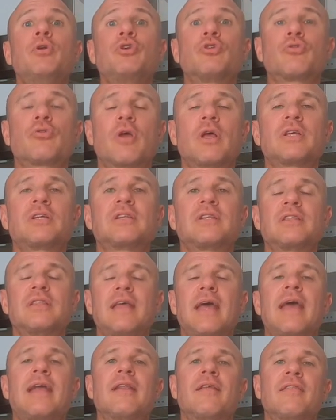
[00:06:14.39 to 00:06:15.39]
trust
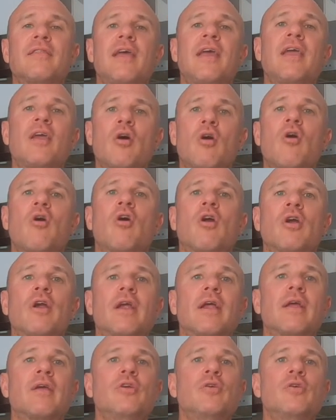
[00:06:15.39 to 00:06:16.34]
that they are